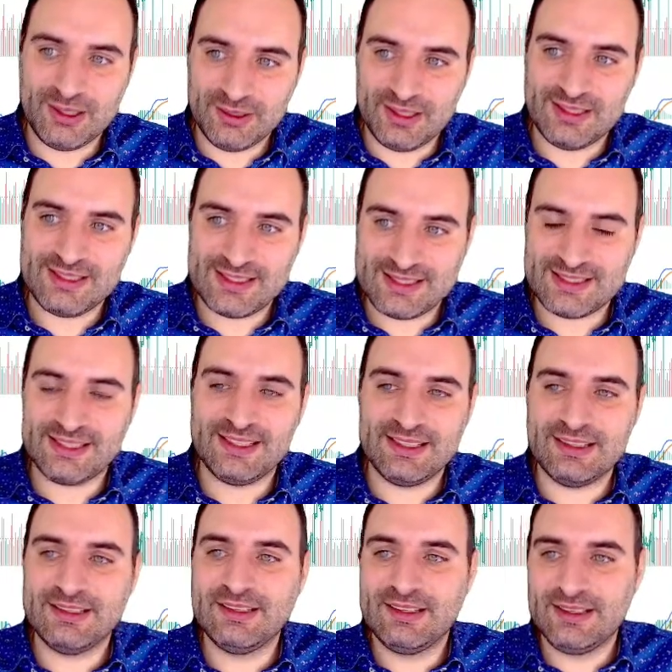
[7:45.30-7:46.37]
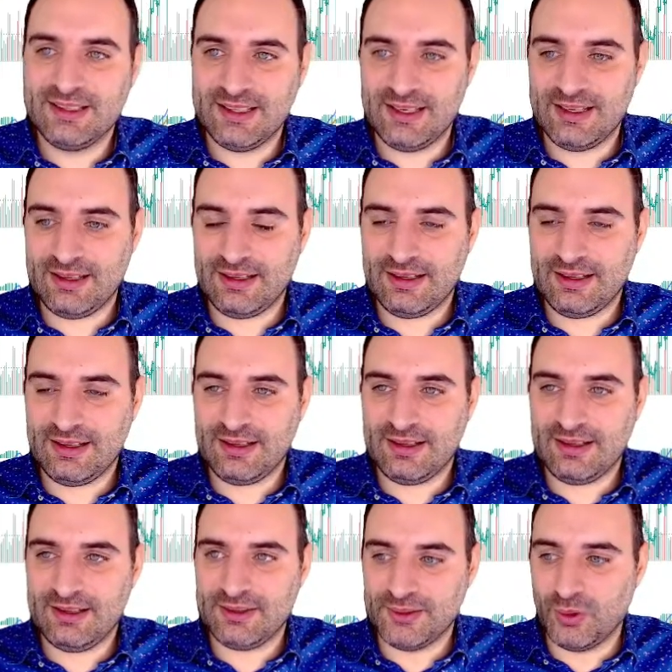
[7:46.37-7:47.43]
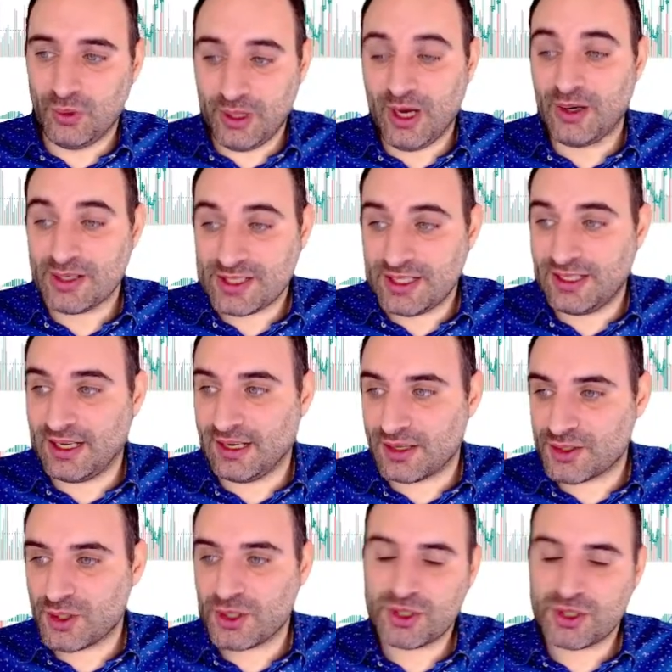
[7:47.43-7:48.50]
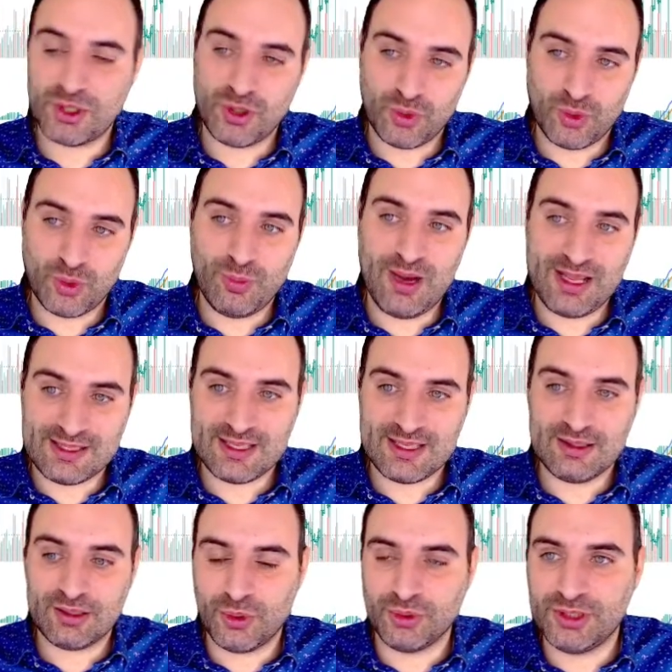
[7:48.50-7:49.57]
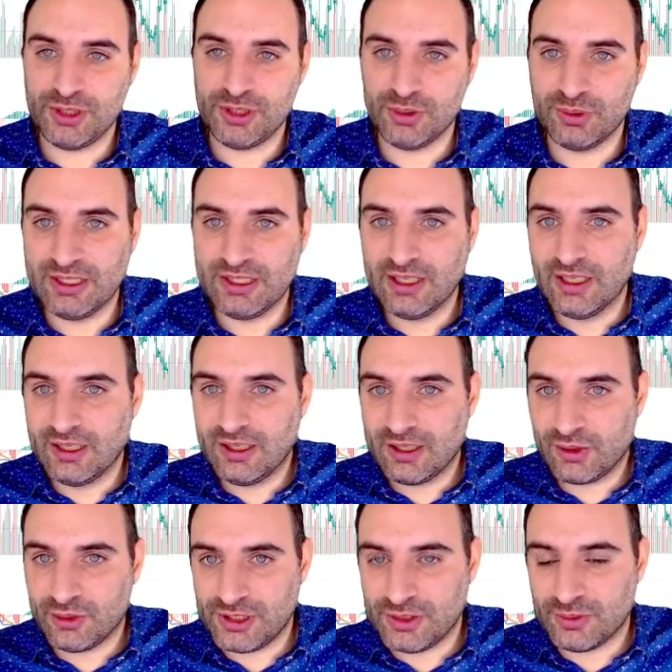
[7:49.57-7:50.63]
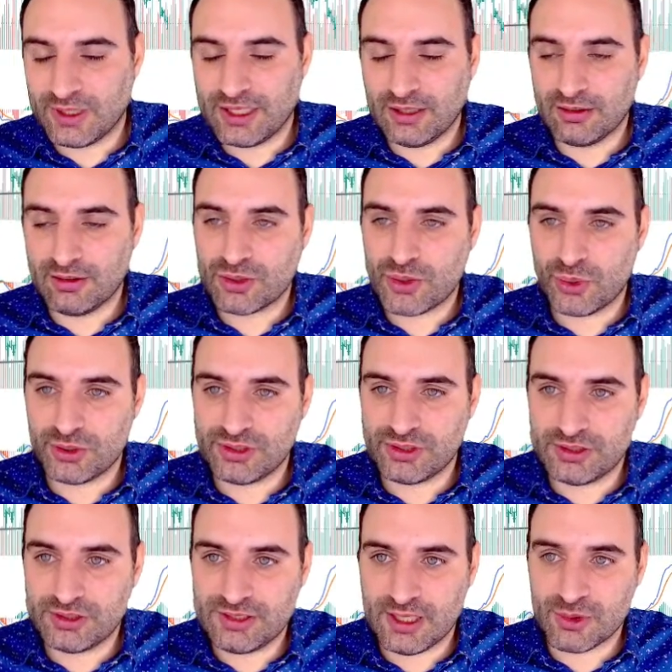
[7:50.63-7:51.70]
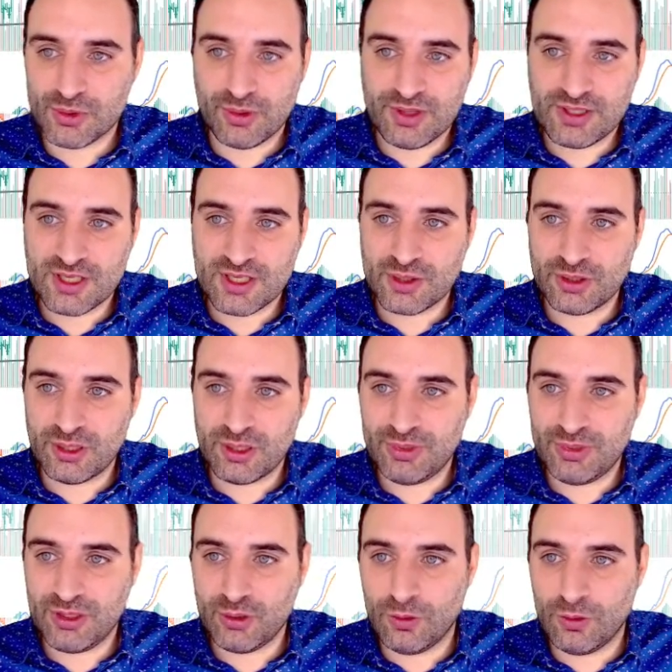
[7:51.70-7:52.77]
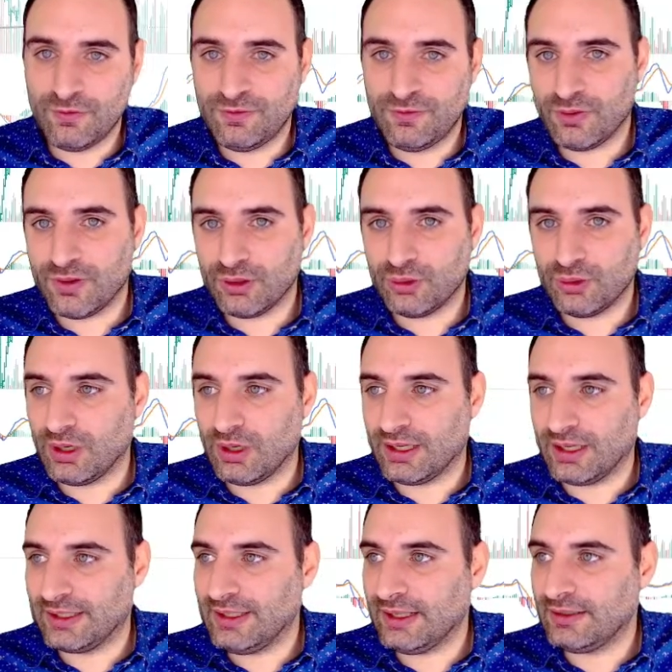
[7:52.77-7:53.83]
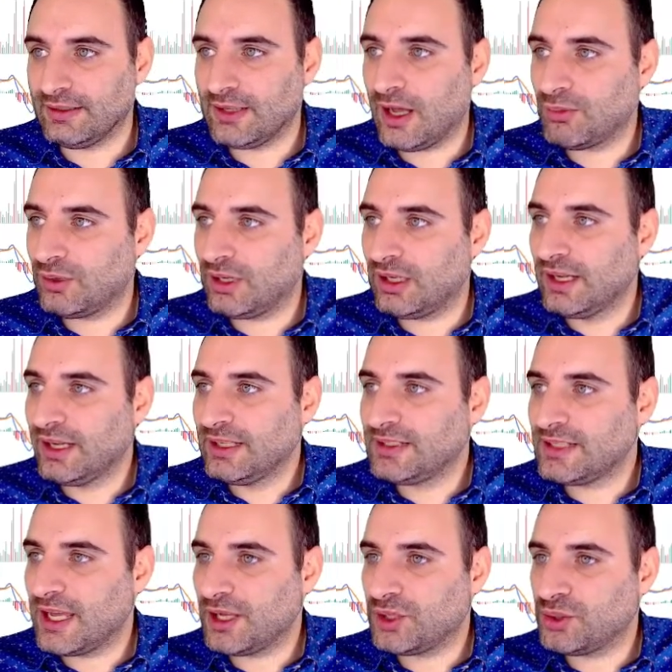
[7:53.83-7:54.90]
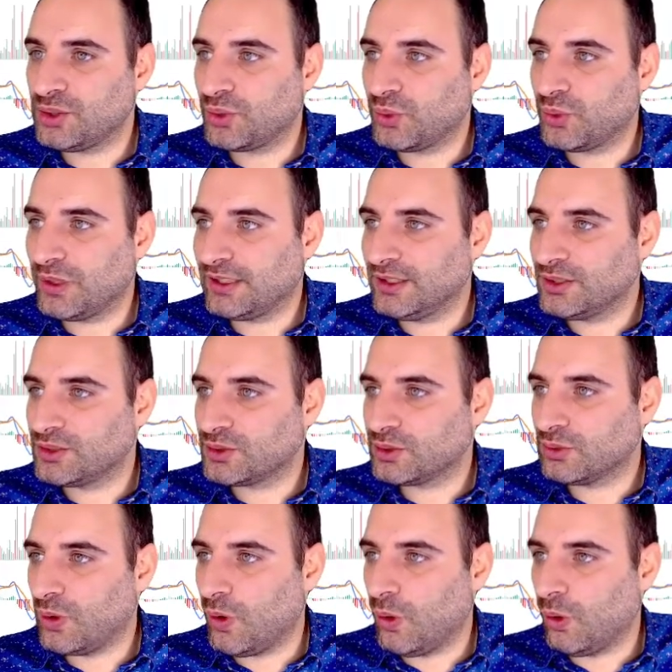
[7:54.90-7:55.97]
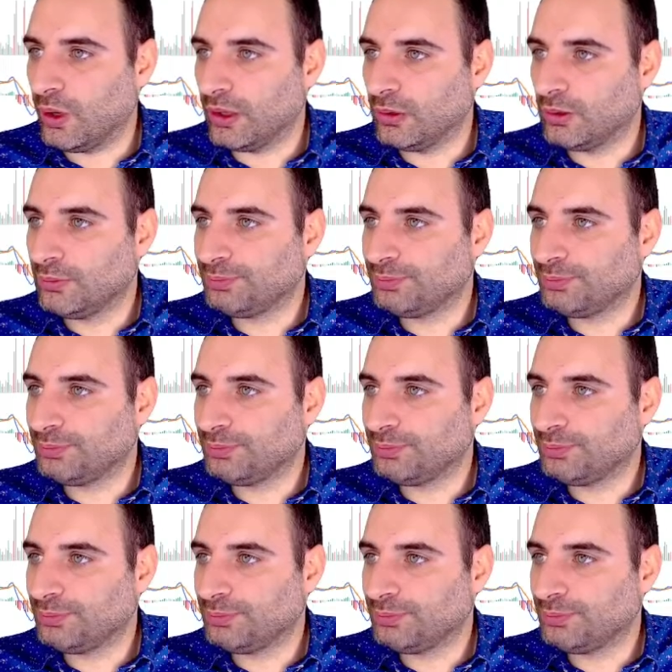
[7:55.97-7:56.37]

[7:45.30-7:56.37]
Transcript: see, you know, we are seeing an exhaustion, and we might see that continuing in the shorter term. So this is going to be all for the dollar again. Now I'm going to take you quickly to oil,